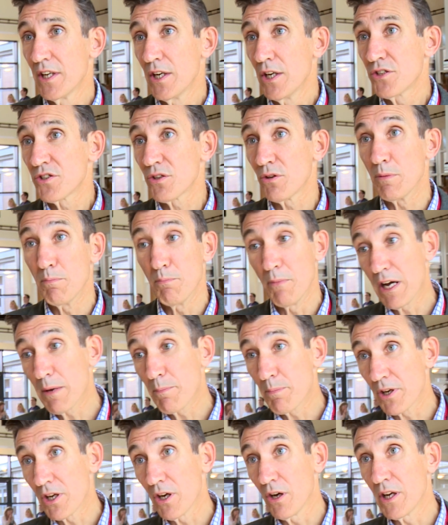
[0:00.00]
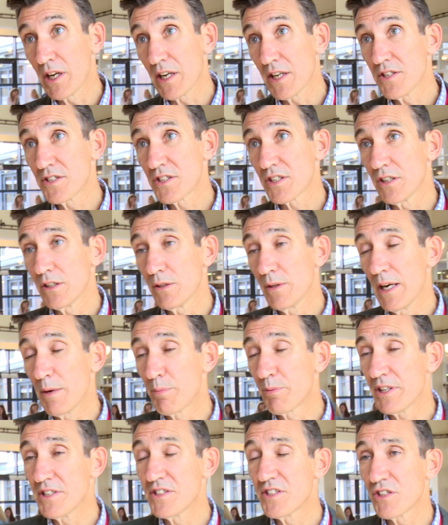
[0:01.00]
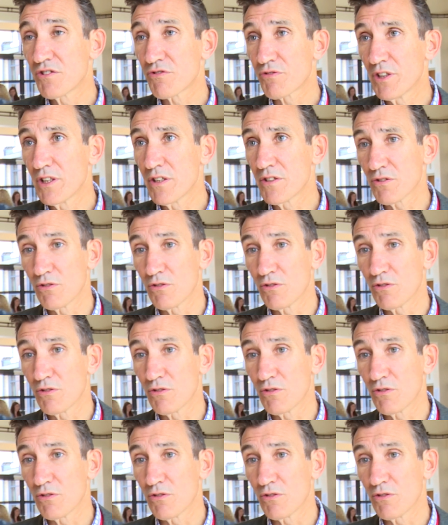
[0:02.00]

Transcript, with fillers: So it might be going into apprentice route,